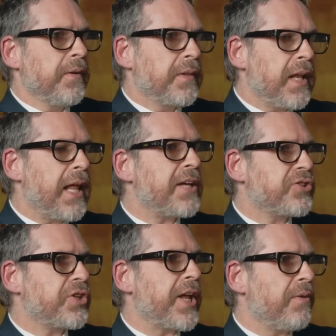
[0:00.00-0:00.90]
the
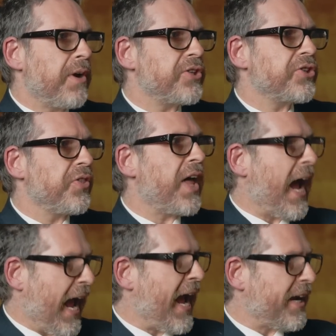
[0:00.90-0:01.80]
last generation that
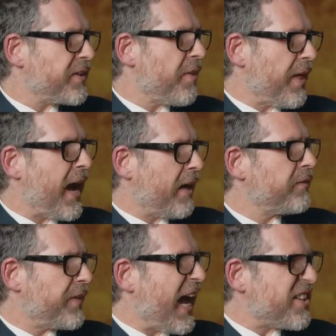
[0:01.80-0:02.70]
had that
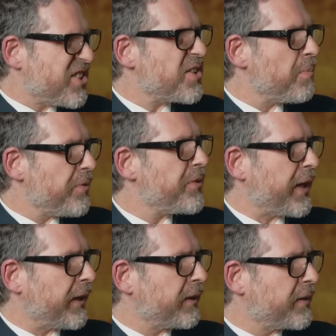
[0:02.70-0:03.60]
that
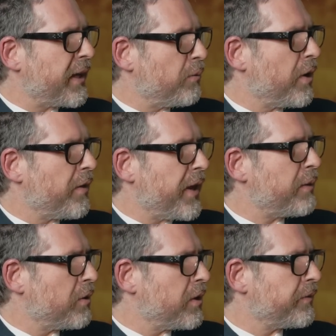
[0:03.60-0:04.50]
something. They were, they
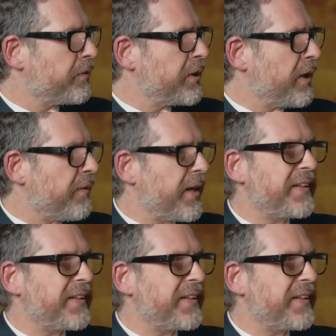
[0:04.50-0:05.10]
were, you know, they